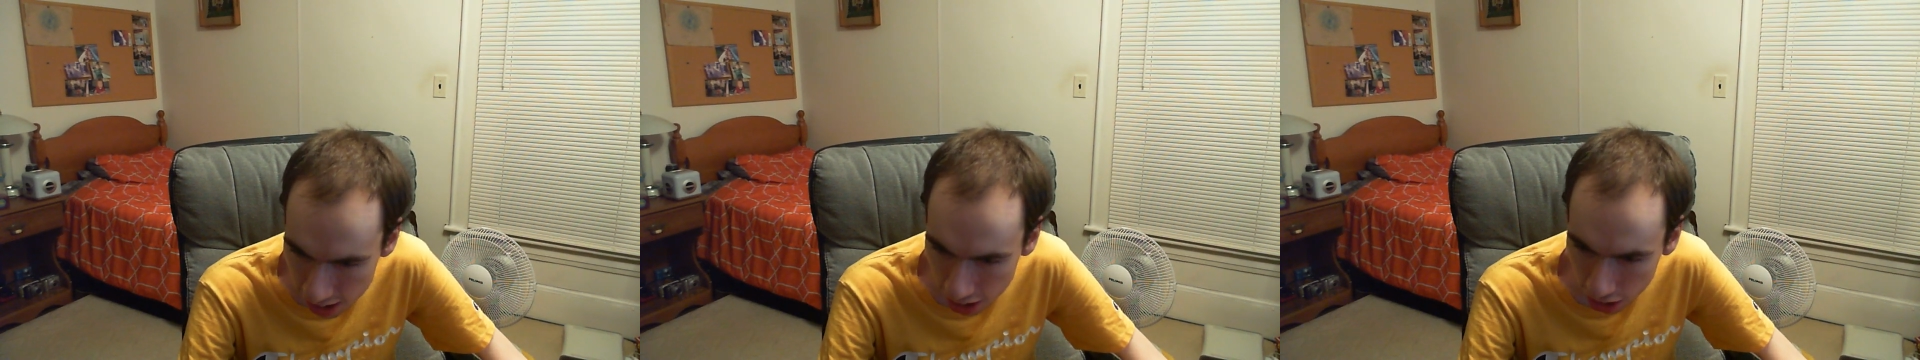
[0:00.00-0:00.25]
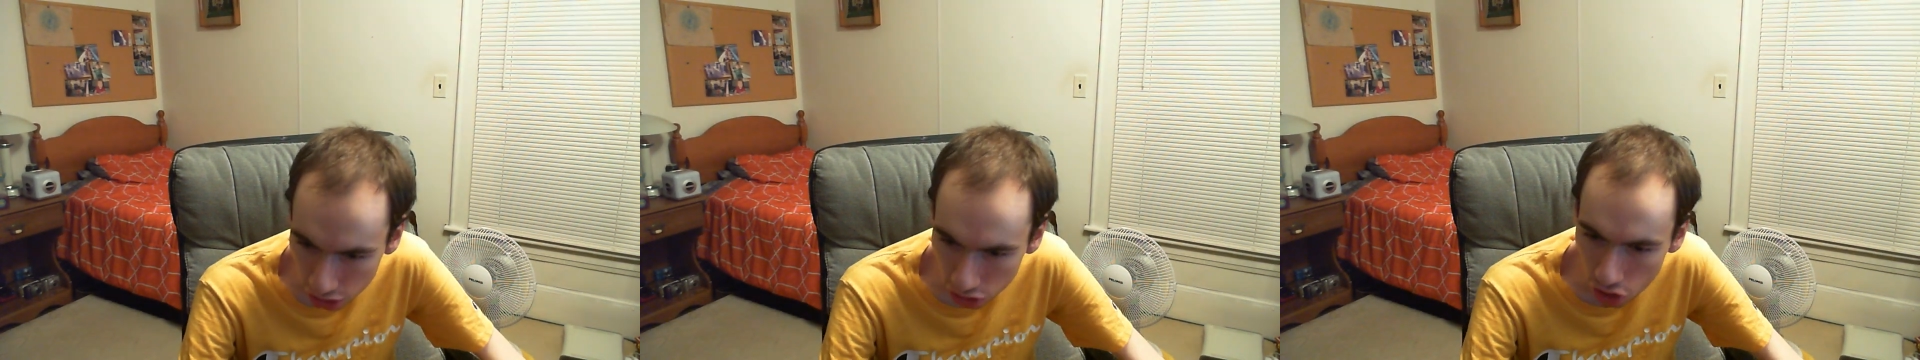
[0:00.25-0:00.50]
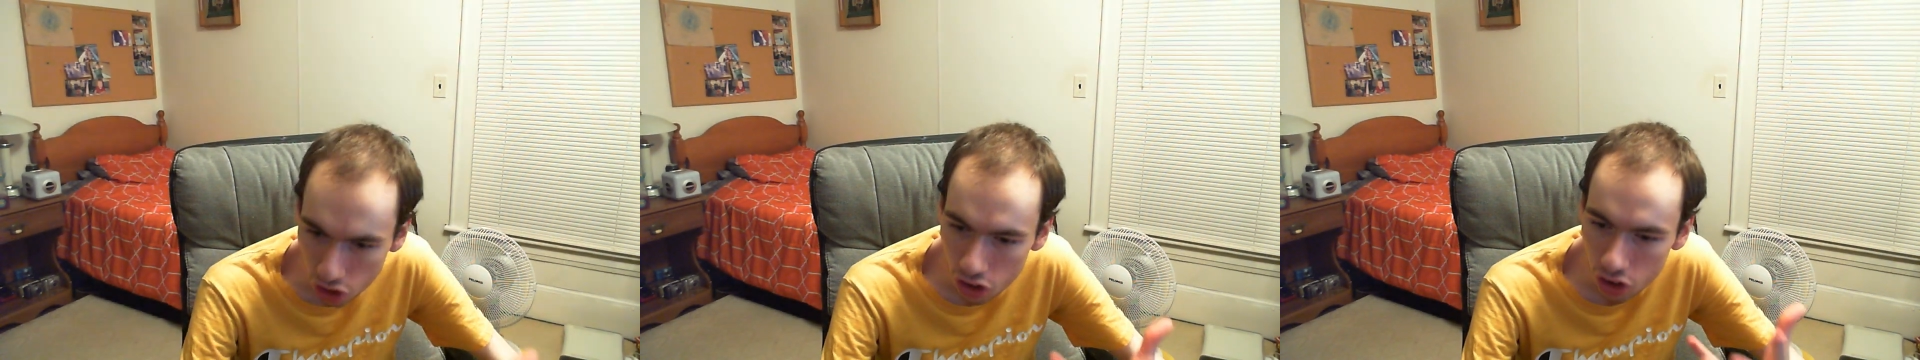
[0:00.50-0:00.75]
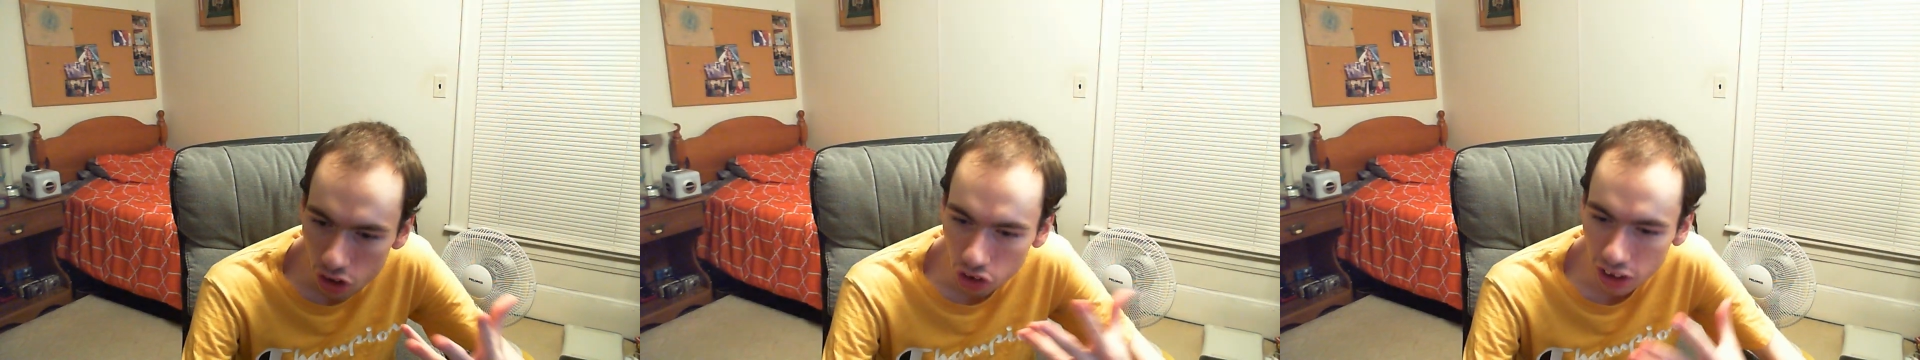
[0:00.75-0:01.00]

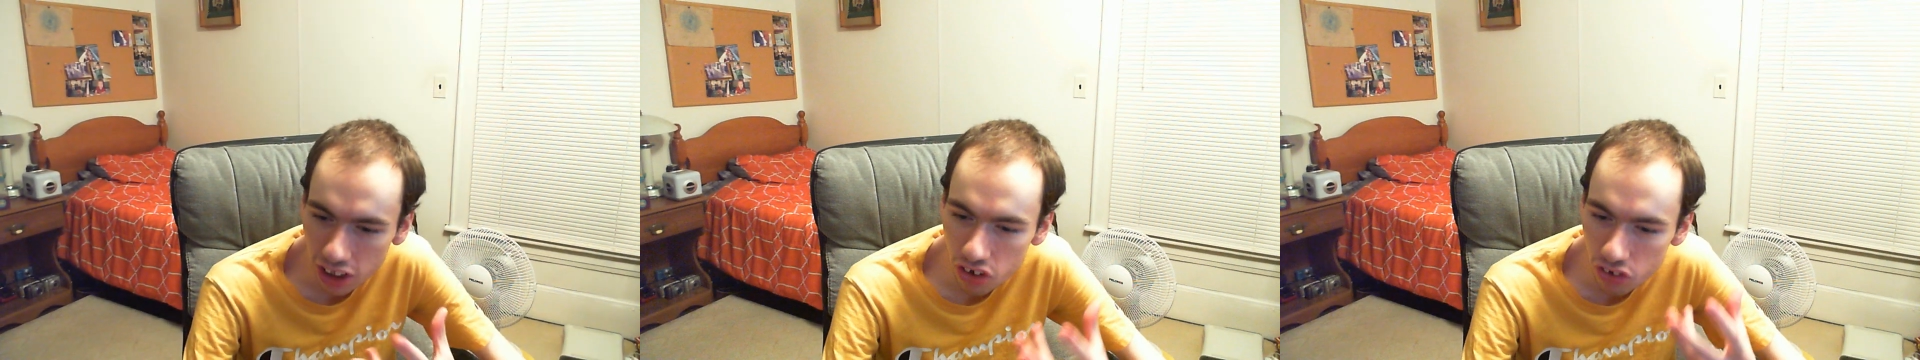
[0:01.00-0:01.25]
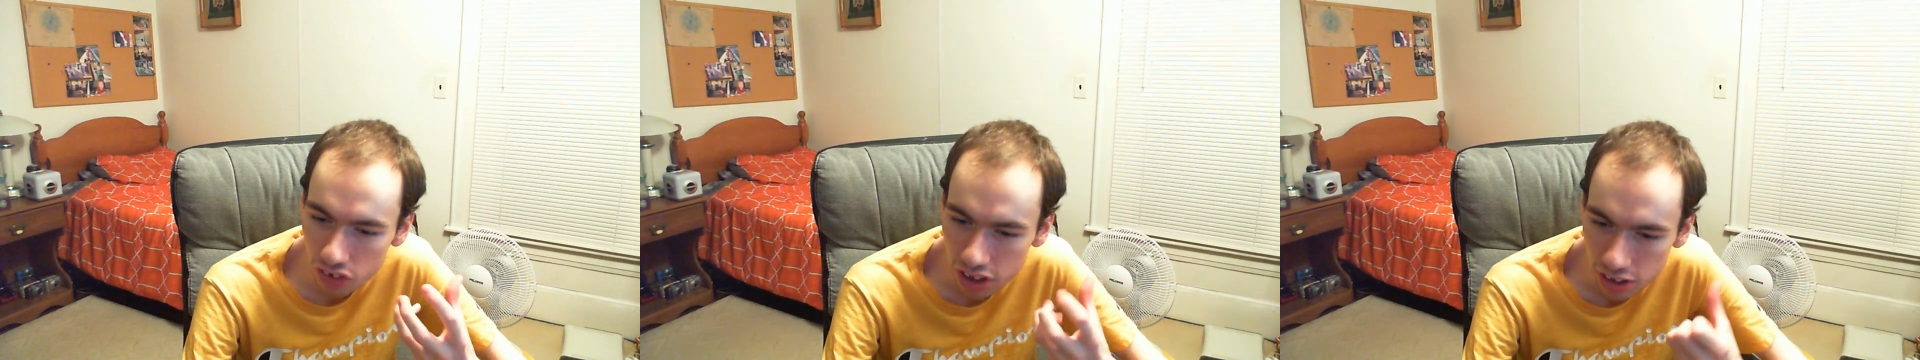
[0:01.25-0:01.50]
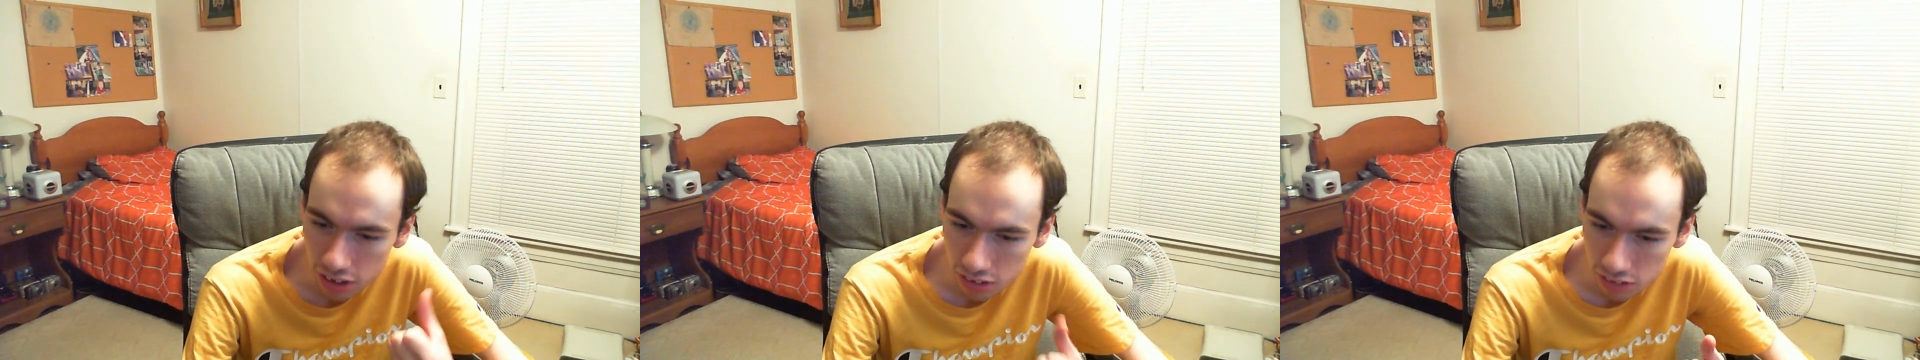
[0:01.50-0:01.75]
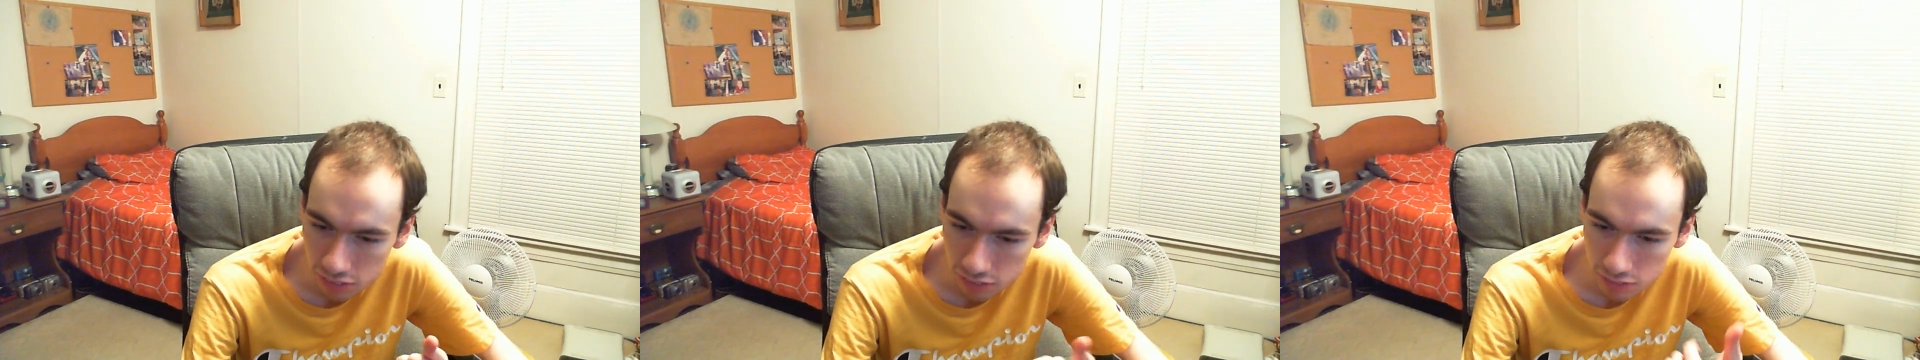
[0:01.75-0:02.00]
long, lingering
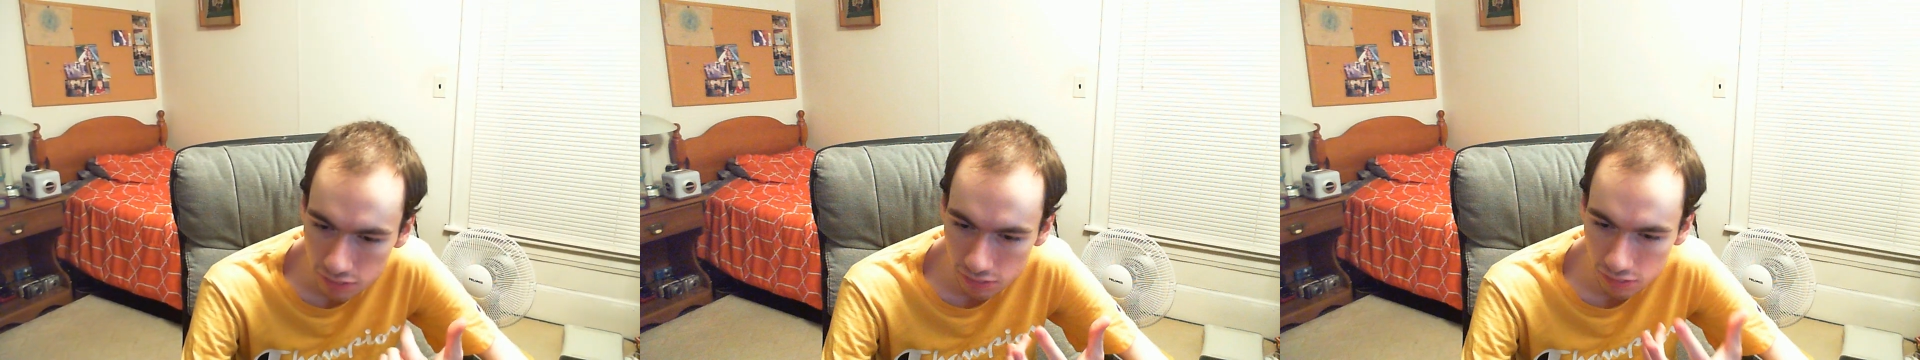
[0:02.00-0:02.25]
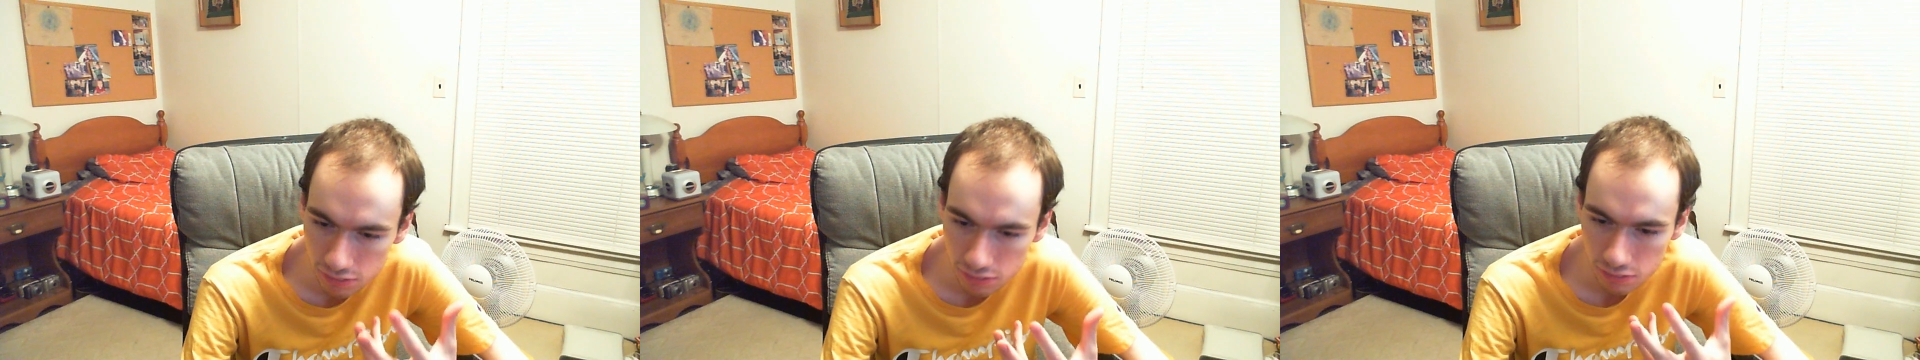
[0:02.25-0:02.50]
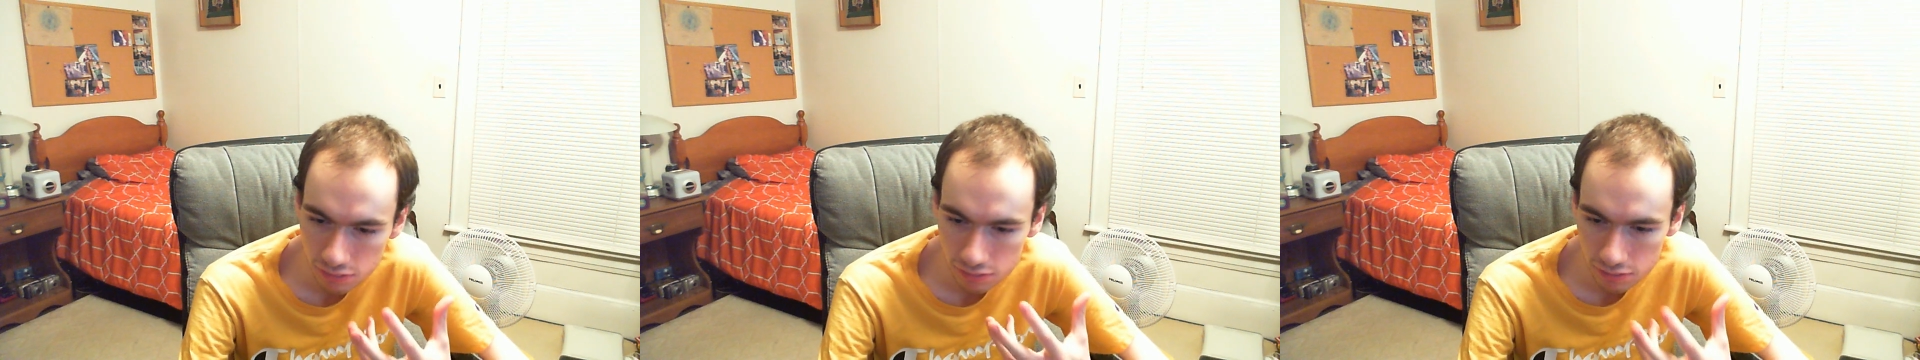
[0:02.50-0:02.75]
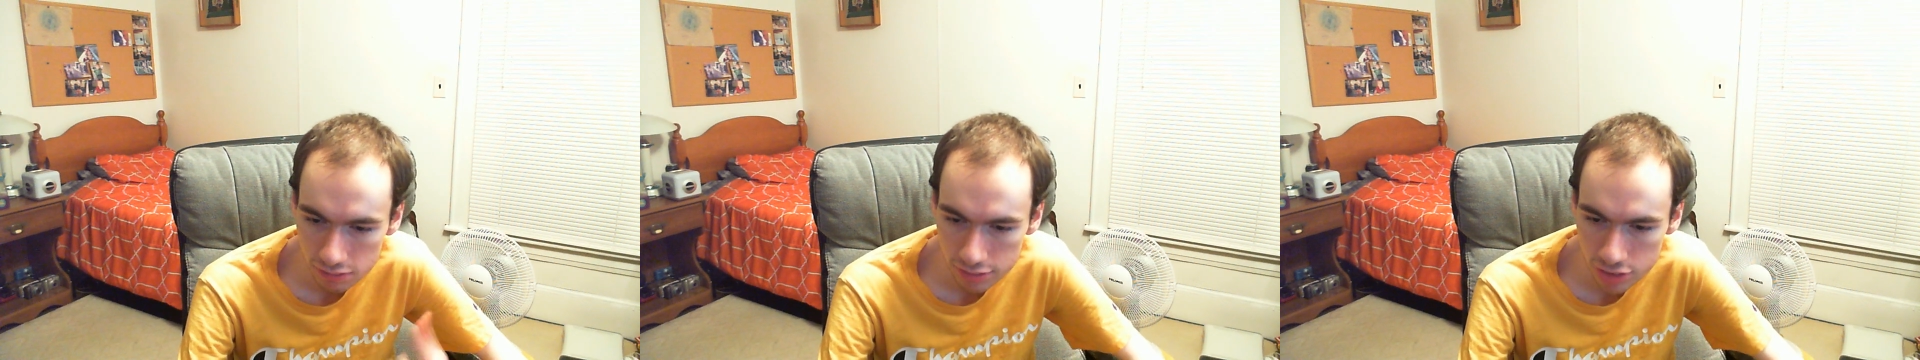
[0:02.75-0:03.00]

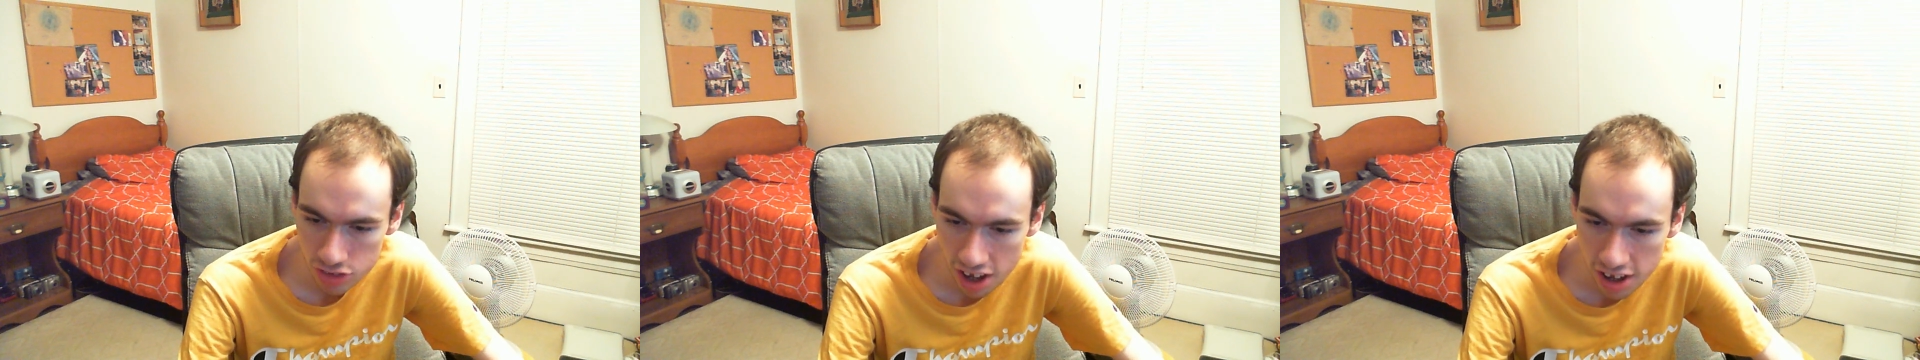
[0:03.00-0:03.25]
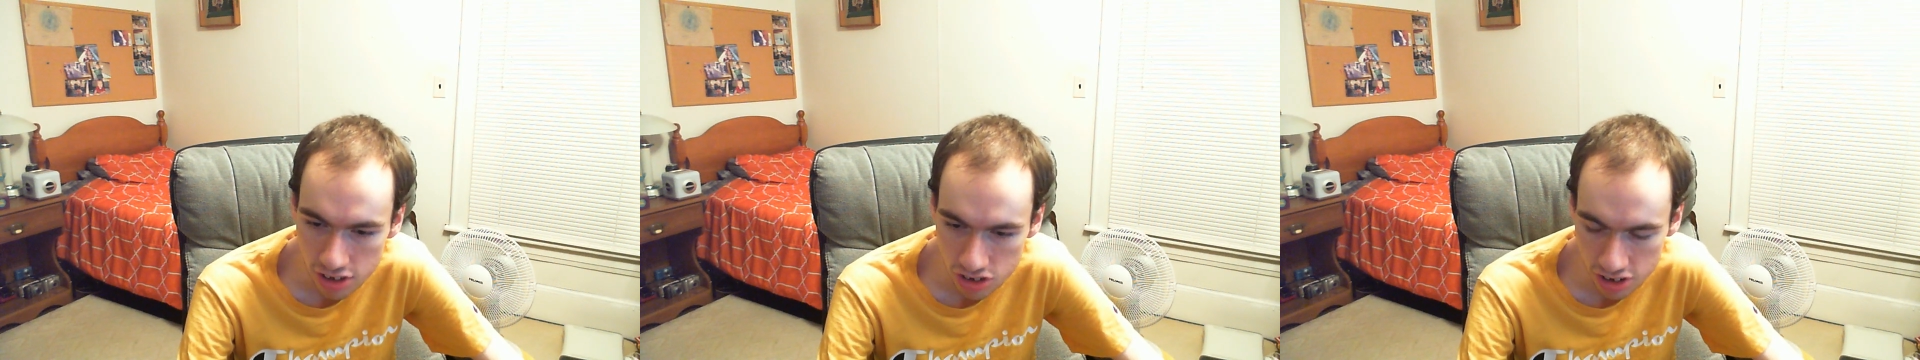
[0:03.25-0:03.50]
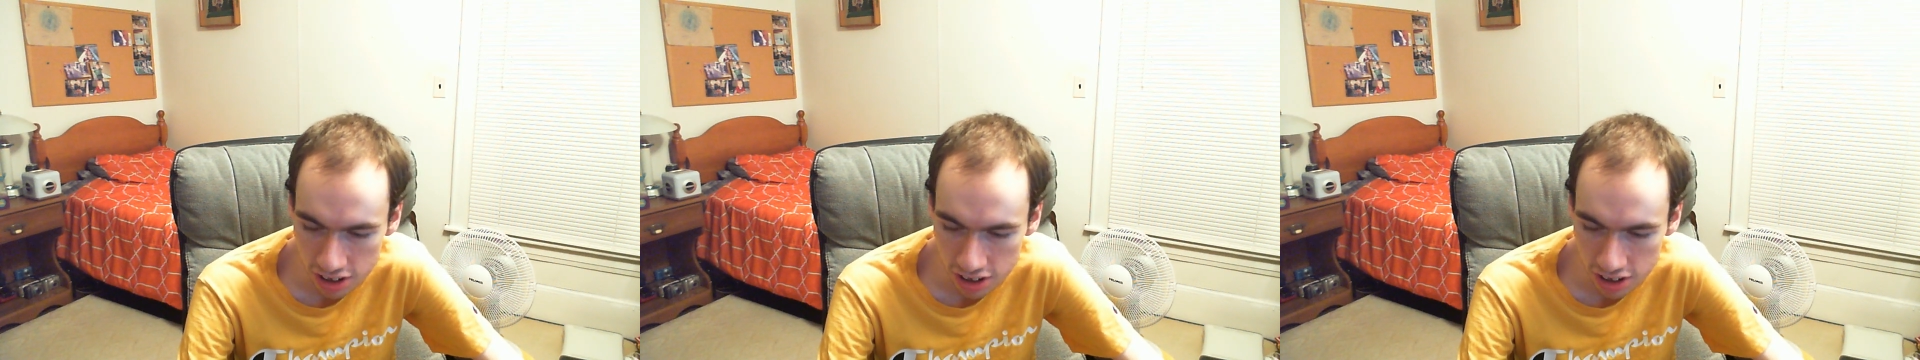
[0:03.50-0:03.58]
taste,